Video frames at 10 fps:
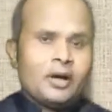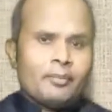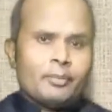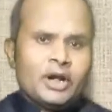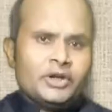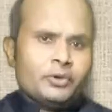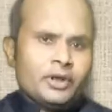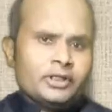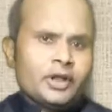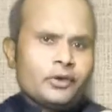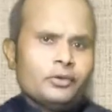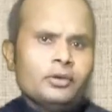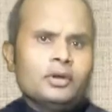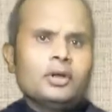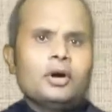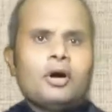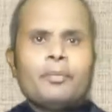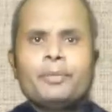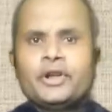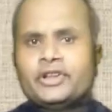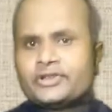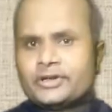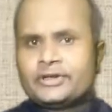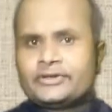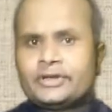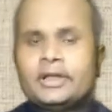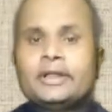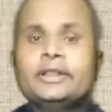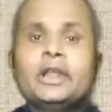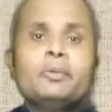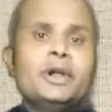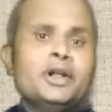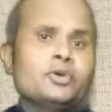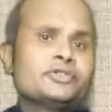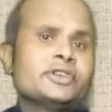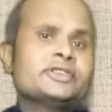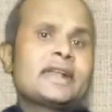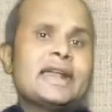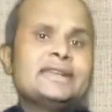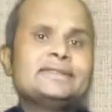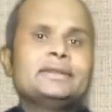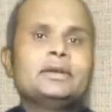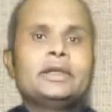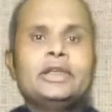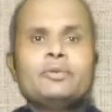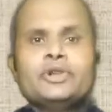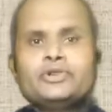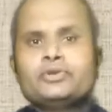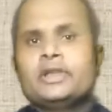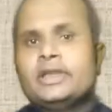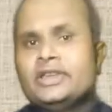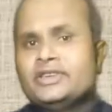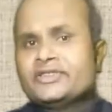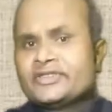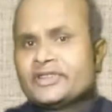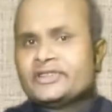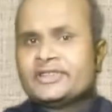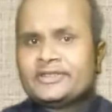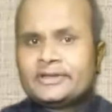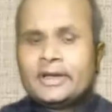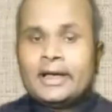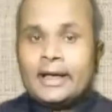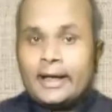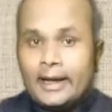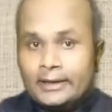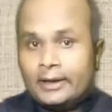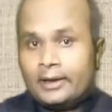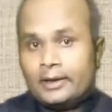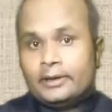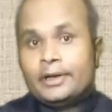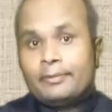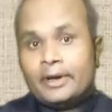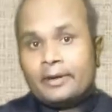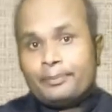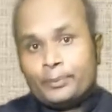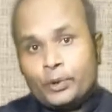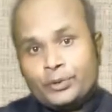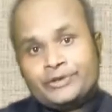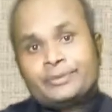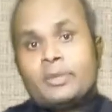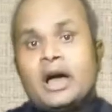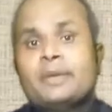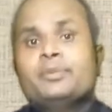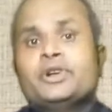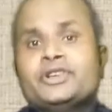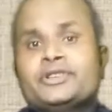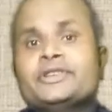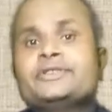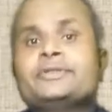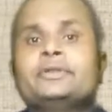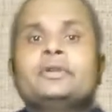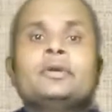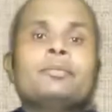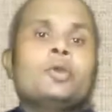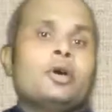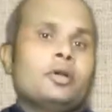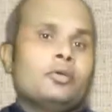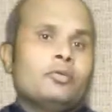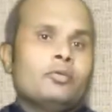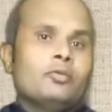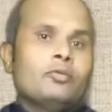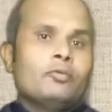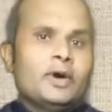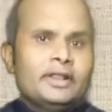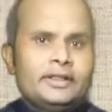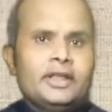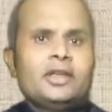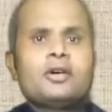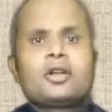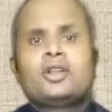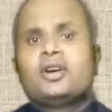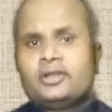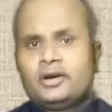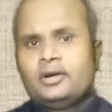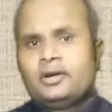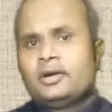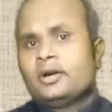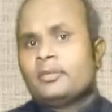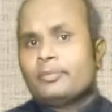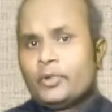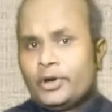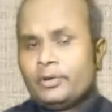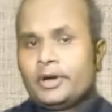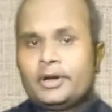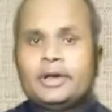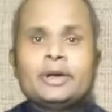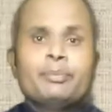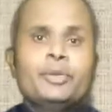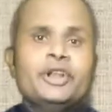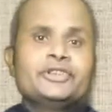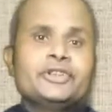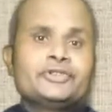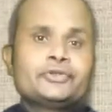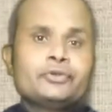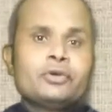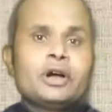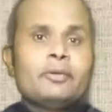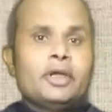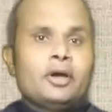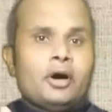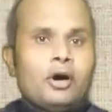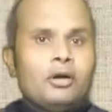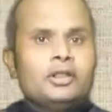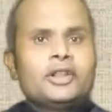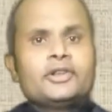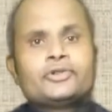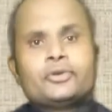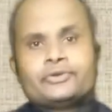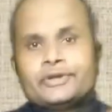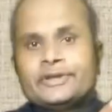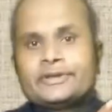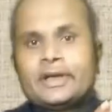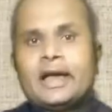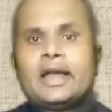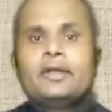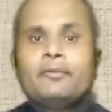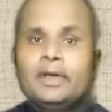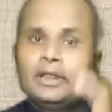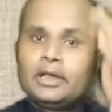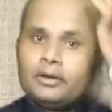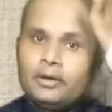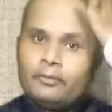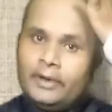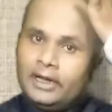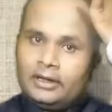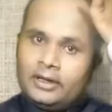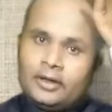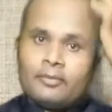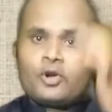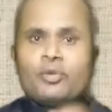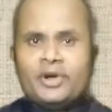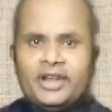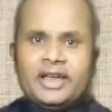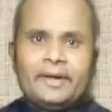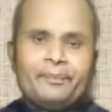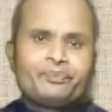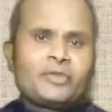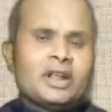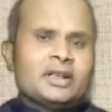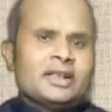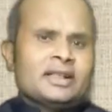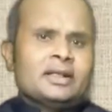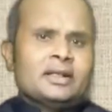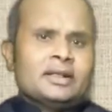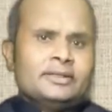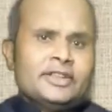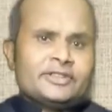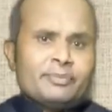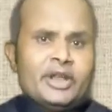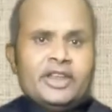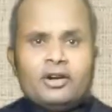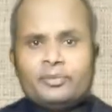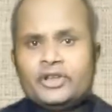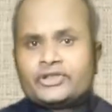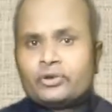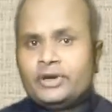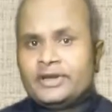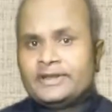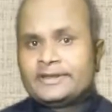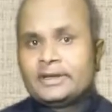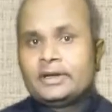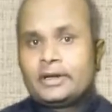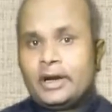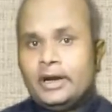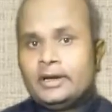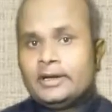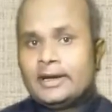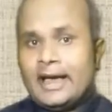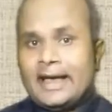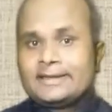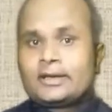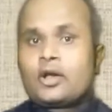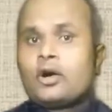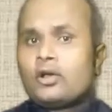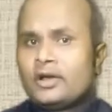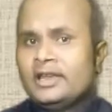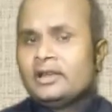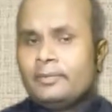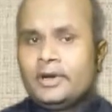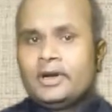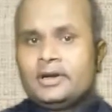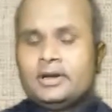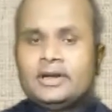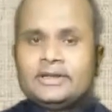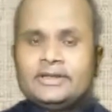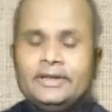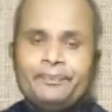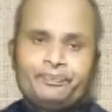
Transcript: But during the rule of Britishers, there were no such rights given to the Indian citizens. Rather, they were forced by Britishers for one thing or another. Moreover, Britishers took away all the resources and wealth from India. Thus, many of the historians treat it as colonial period. Let's see.